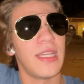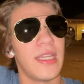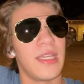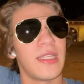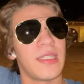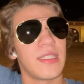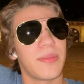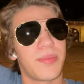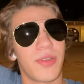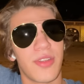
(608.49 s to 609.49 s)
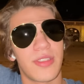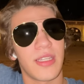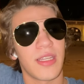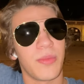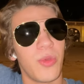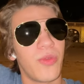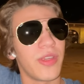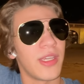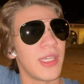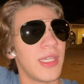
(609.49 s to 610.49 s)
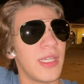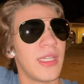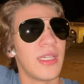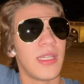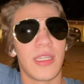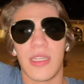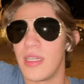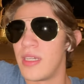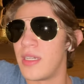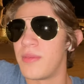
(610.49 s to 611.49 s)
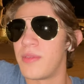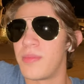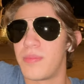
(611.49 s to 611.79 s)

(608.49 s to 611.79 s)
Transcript: And producing a movie would